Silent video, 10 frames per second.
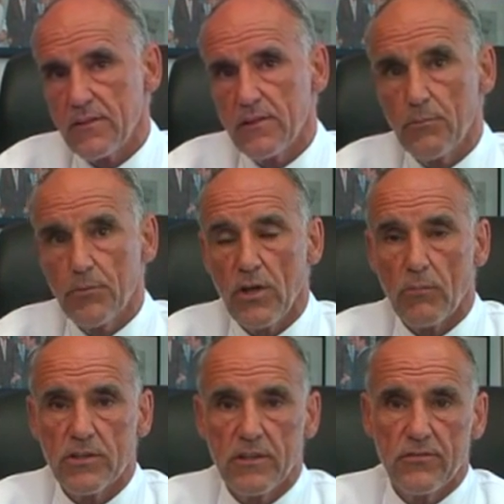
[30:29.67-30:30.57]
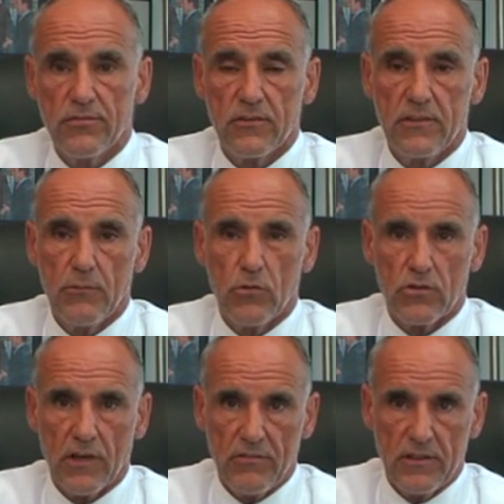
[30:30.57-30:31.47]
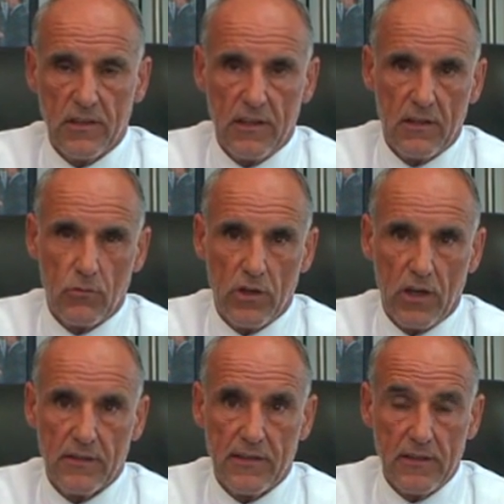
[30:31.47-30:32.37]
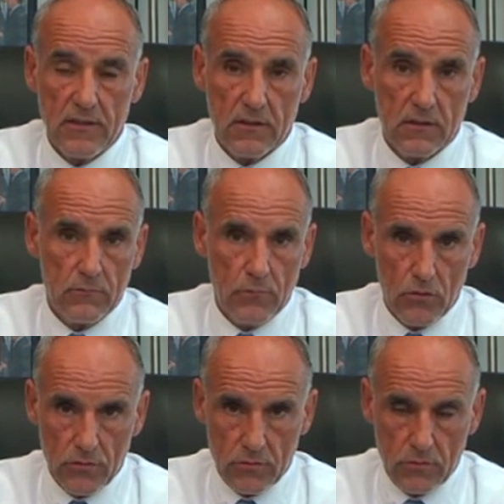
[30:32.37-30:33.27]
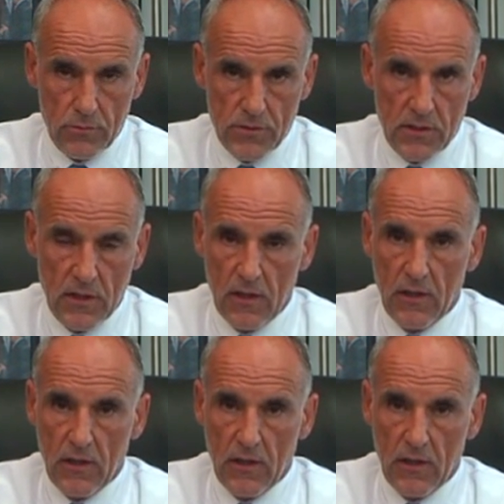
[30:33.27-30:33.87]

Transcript: The preoperative demographic data were identical in both groups,